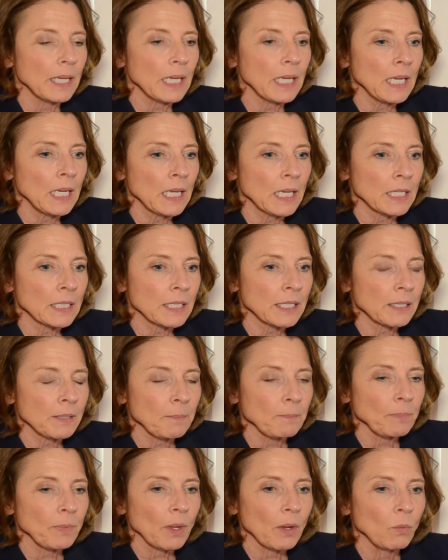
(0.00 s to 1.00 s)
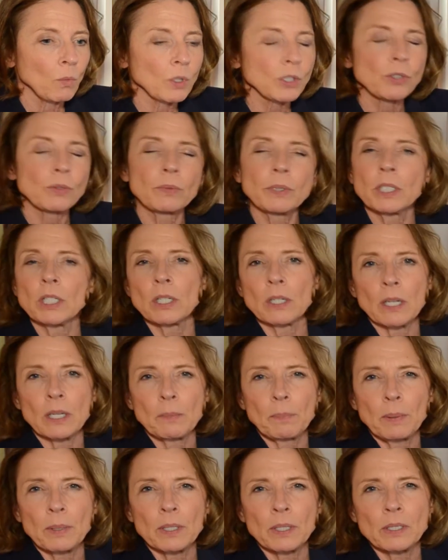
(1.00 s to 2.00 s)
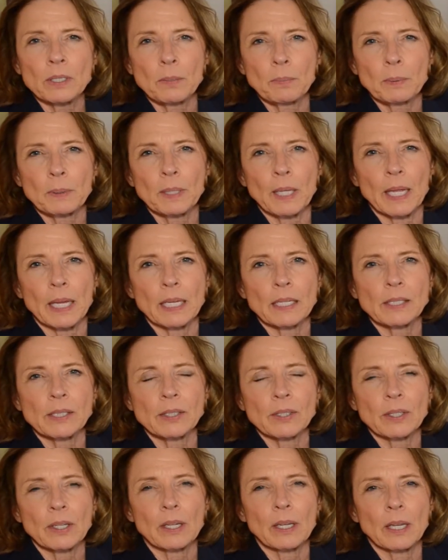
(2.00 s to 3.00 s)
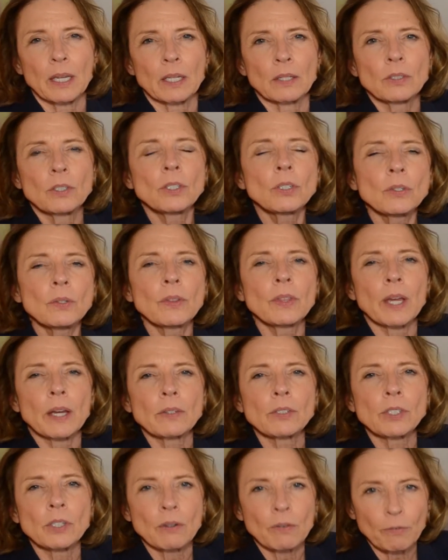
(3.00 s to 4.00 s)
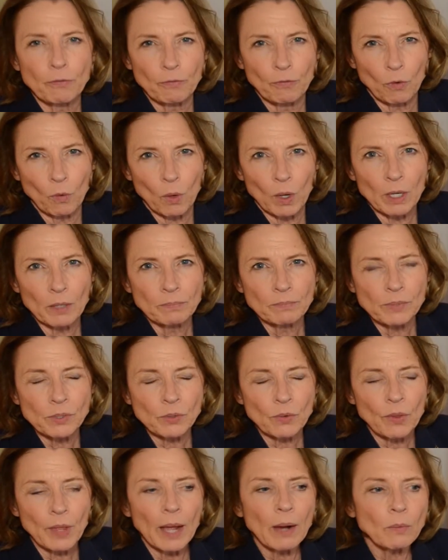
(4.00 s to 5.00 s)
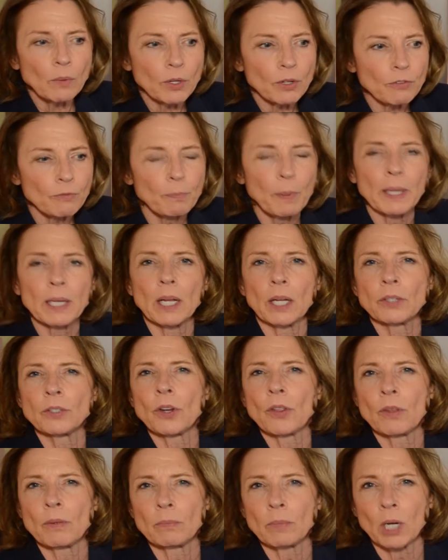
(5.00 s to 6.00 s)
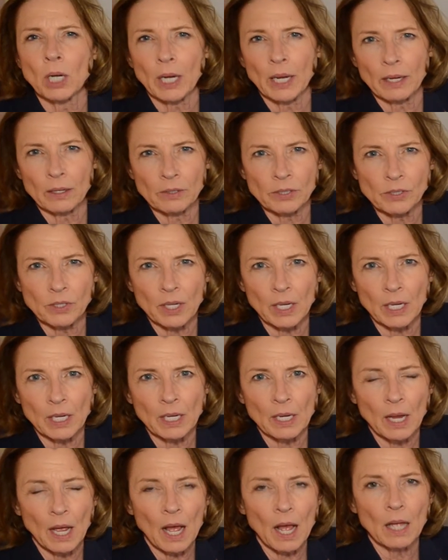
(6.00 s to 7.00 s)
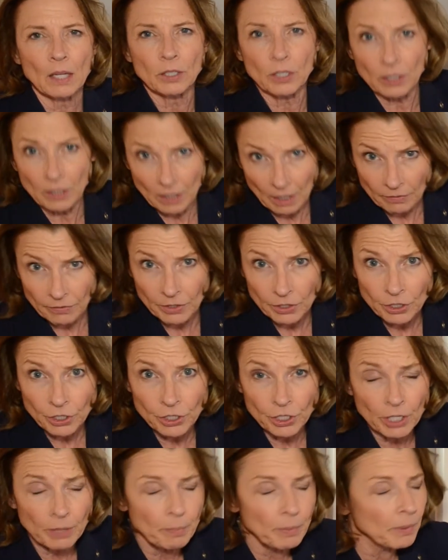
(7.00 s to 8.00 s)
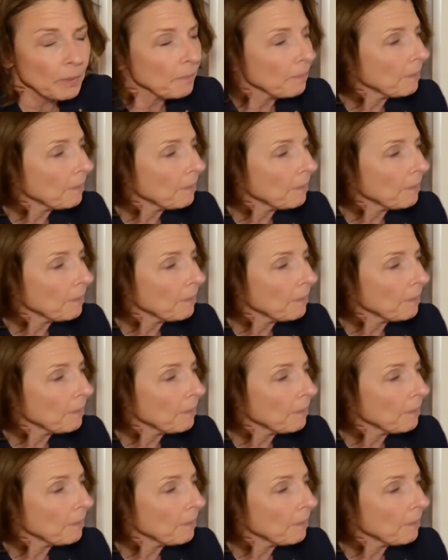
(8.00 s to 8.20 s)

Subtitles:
It was originally put into place in 2004, so that would have been under the Murkowski governorship.